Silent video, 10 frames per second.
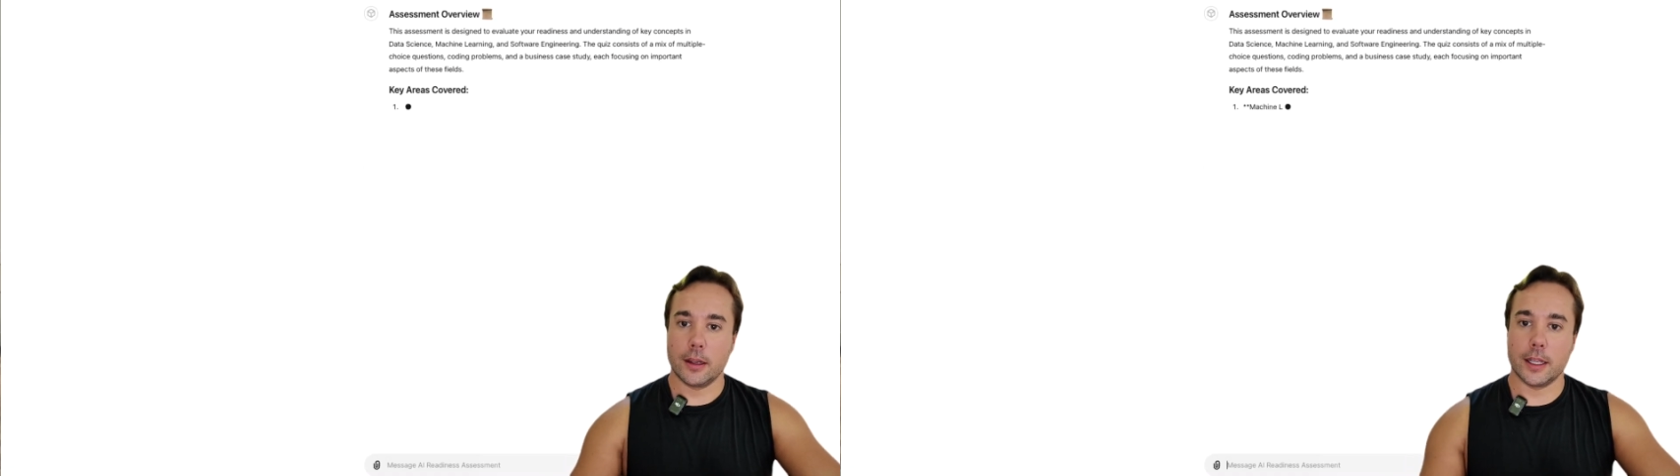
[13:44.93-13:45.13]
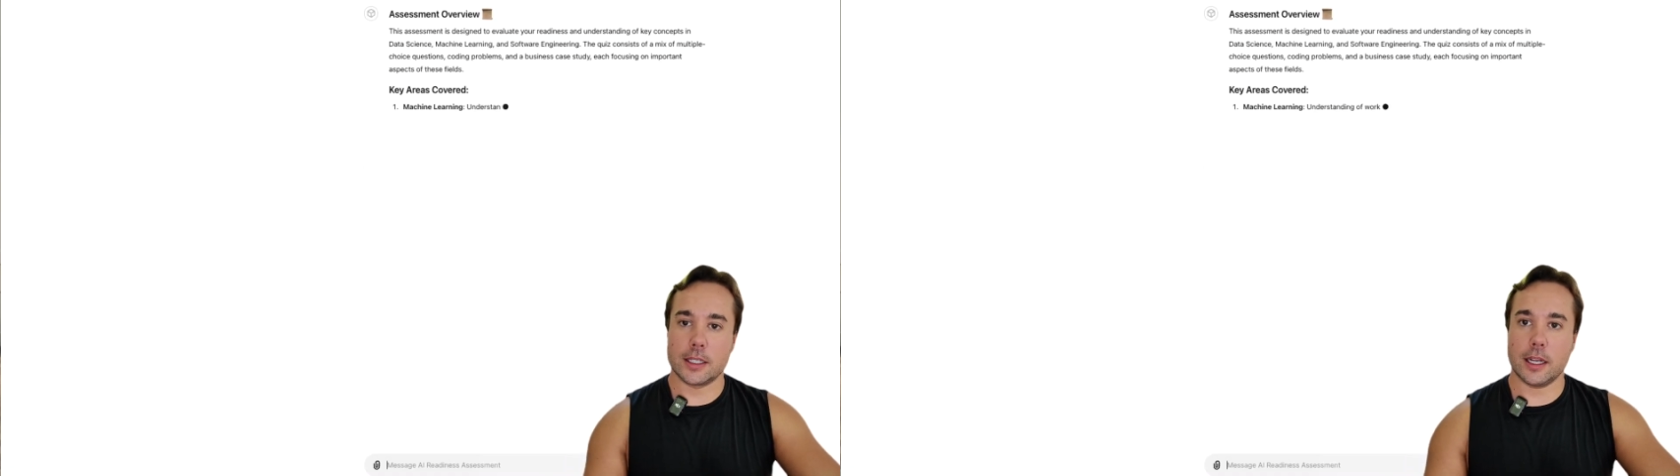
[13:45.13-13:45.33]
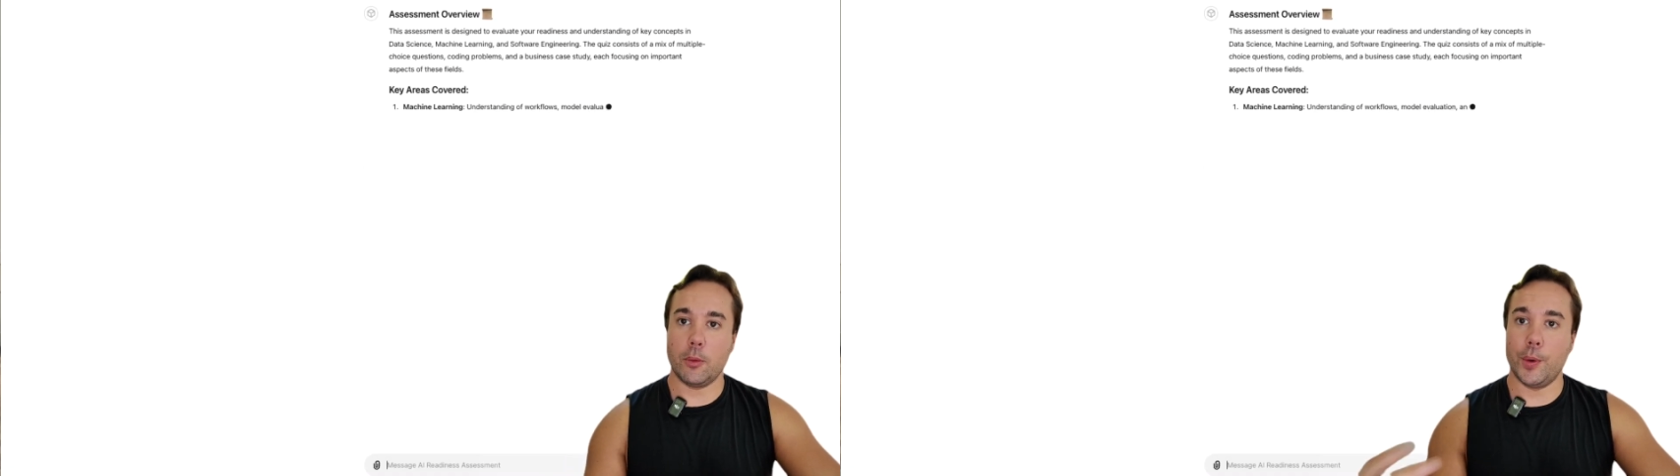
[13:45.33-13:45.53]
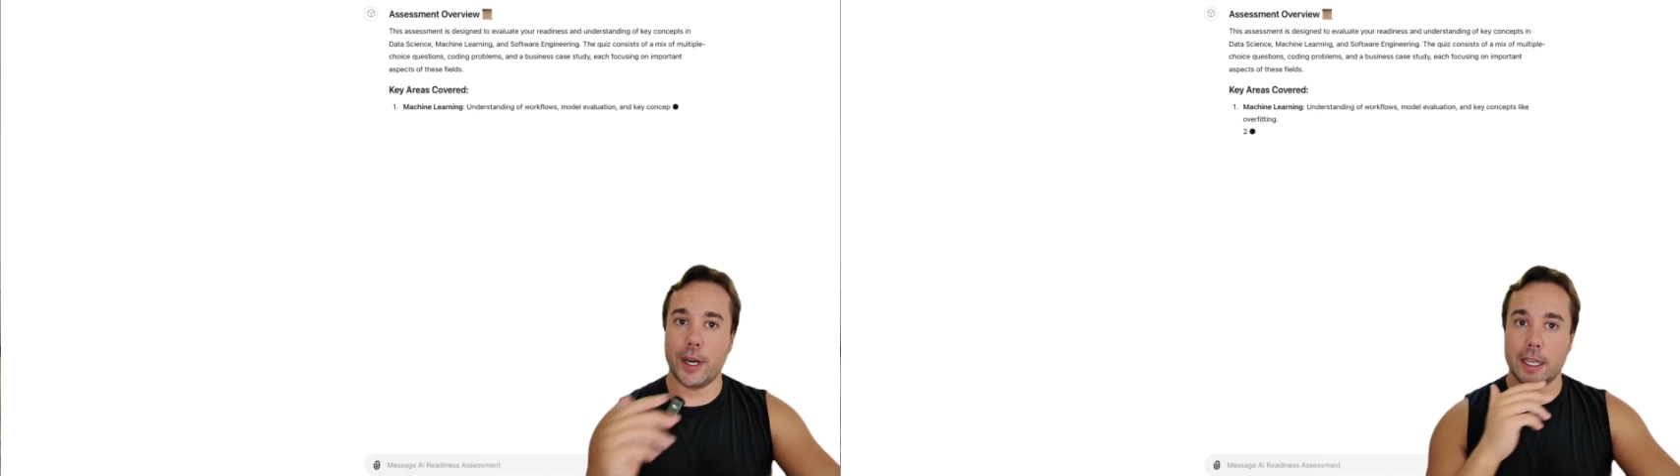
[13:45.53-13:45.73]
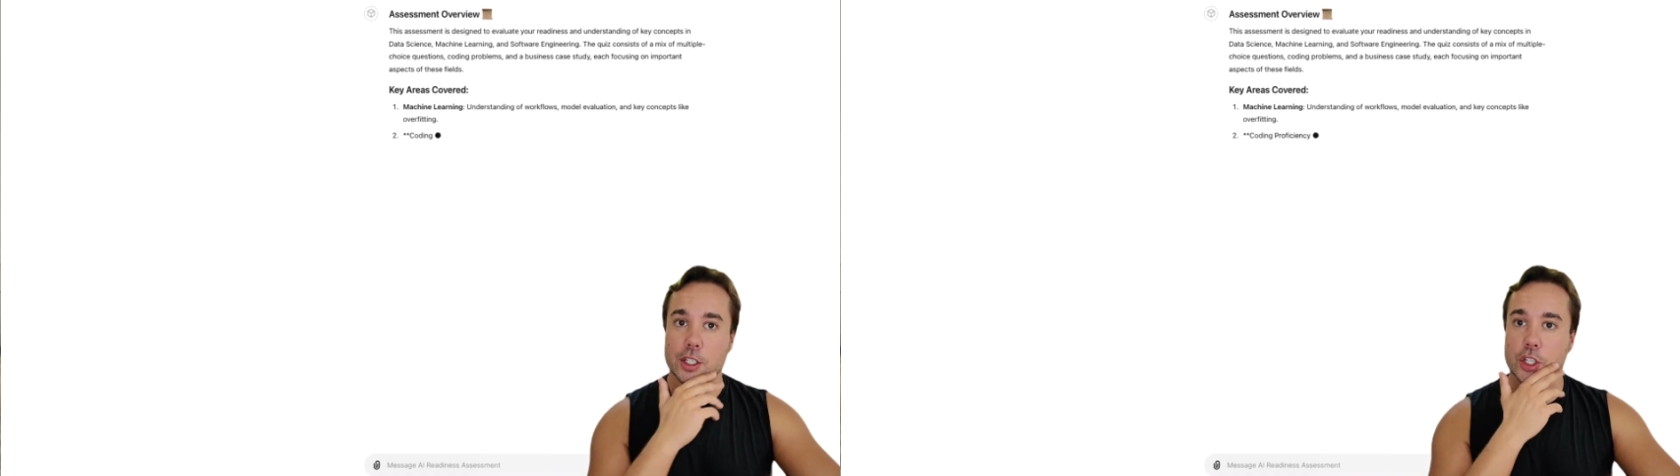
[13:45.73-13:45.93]
Let's say we
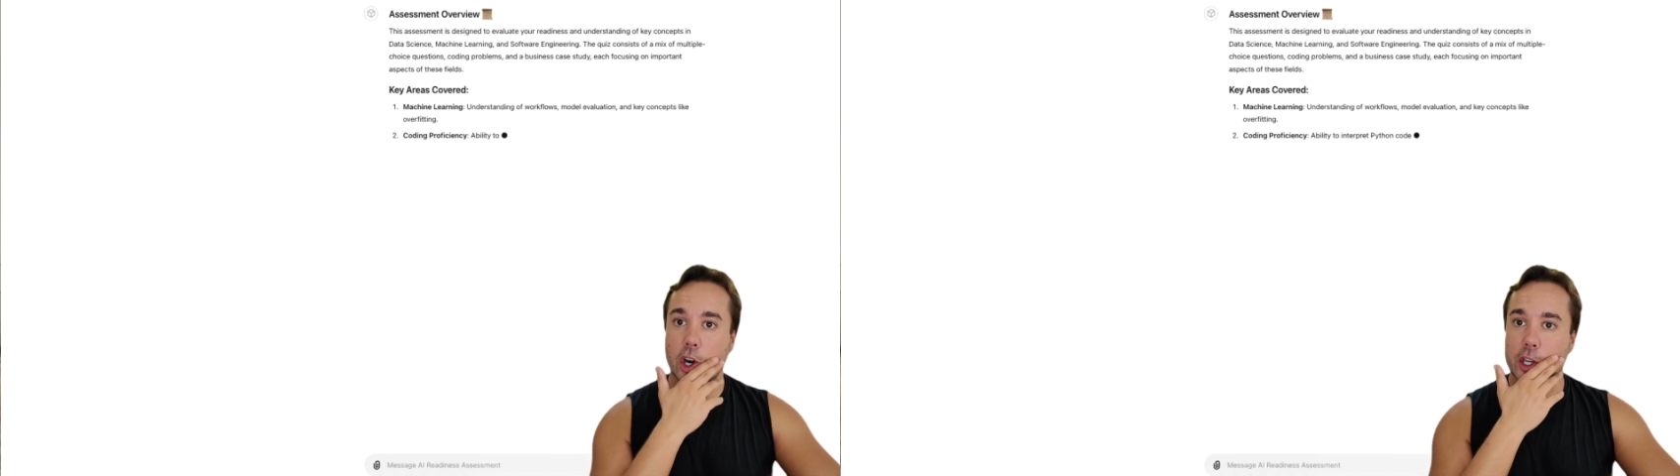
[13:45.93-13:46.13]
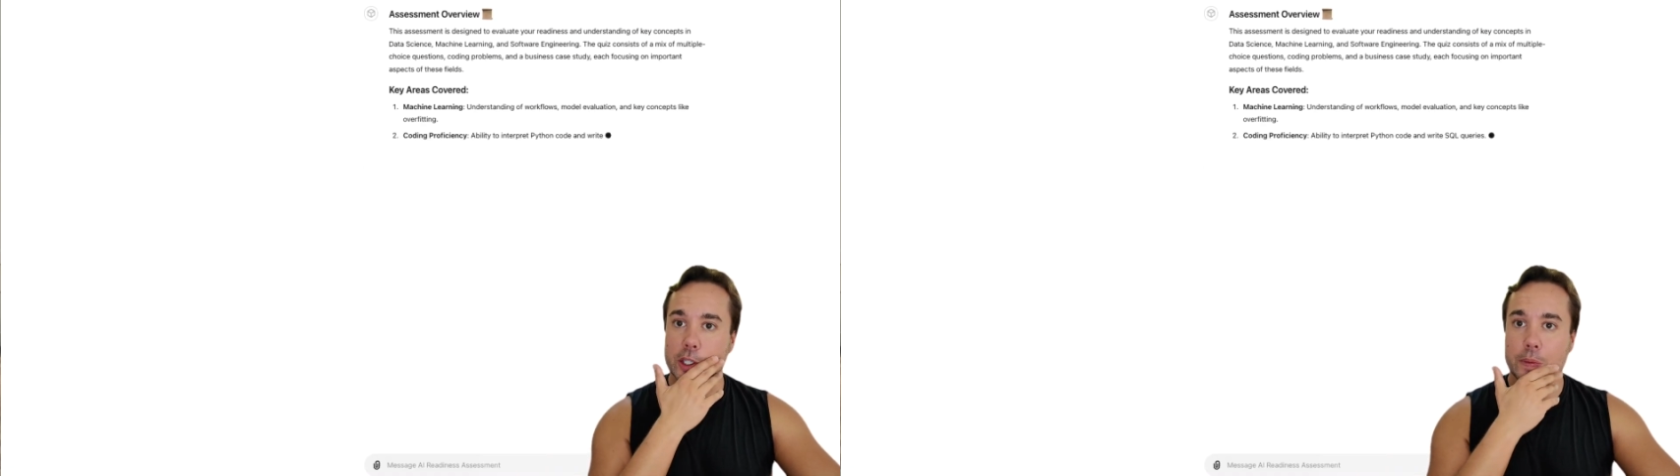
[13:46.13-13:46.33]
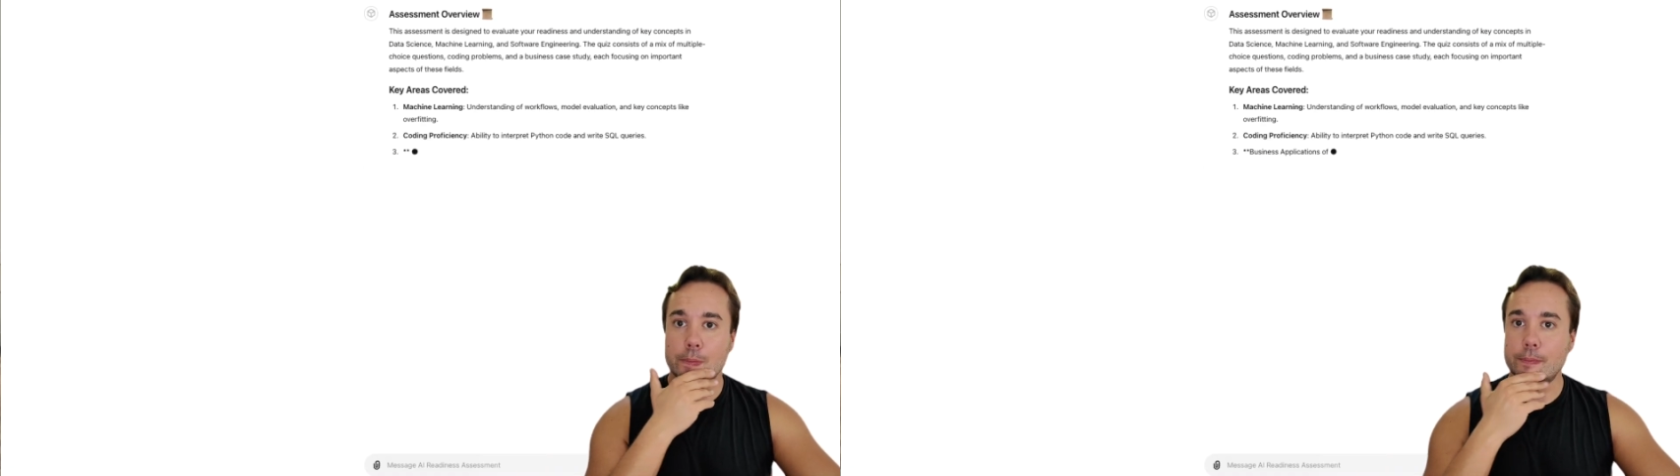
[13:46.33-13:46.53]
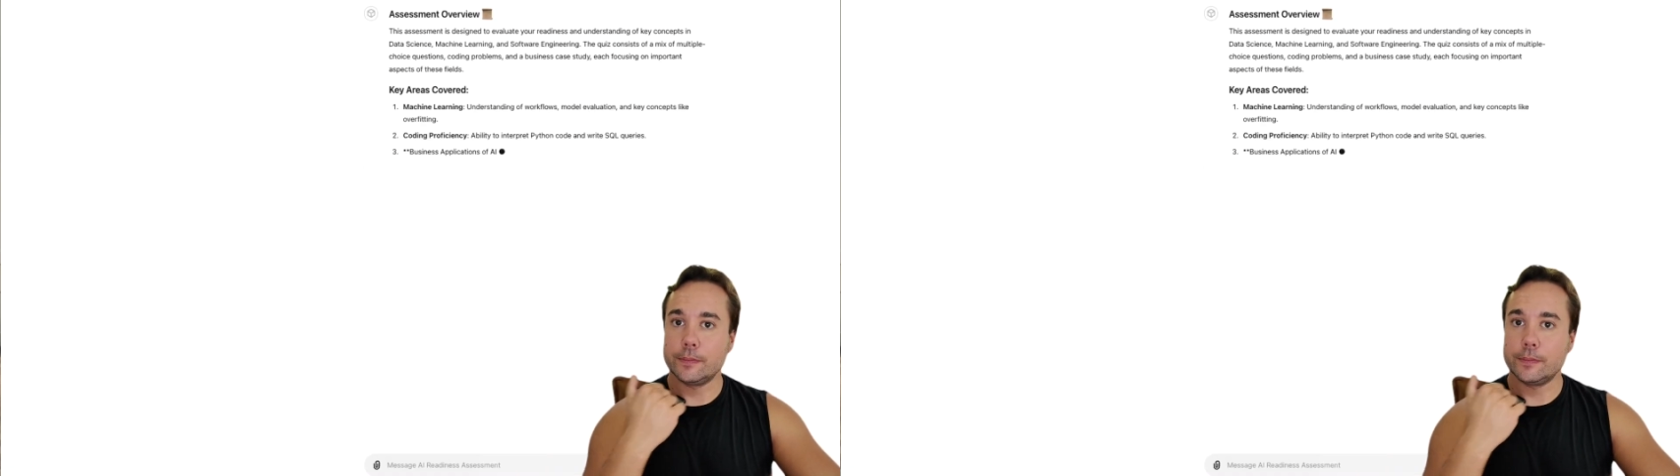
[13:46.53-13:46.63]
want to get started.